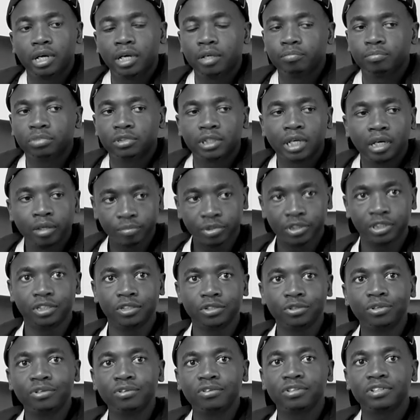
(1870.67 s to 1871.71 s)
And I'm
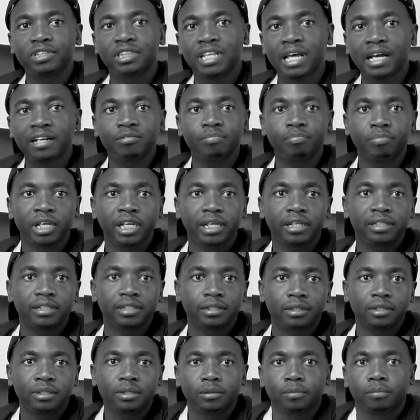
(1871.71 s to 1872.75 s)
still not that
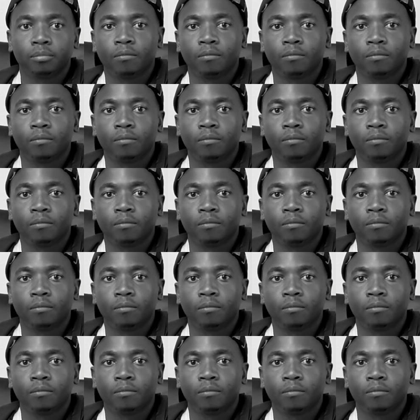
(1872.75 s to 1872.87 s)
patient.